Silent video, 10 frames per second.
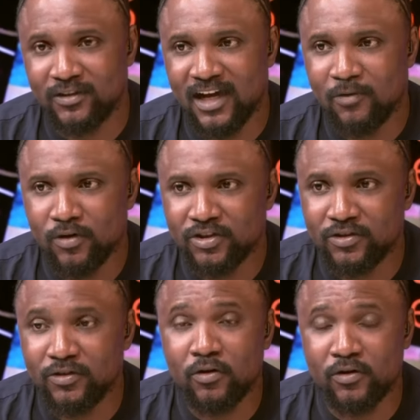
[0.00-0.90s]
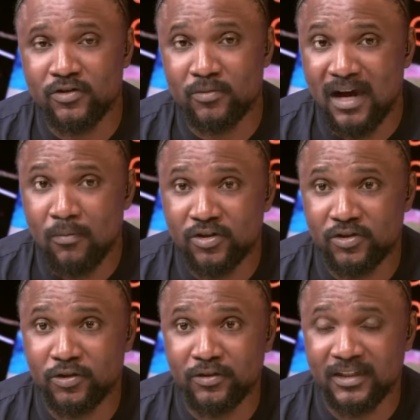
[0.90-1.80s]
How much do you consume? How much
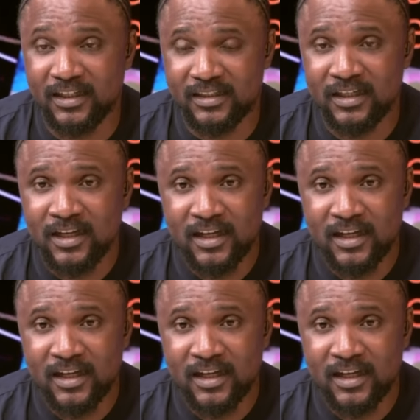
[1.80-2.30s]
do you need?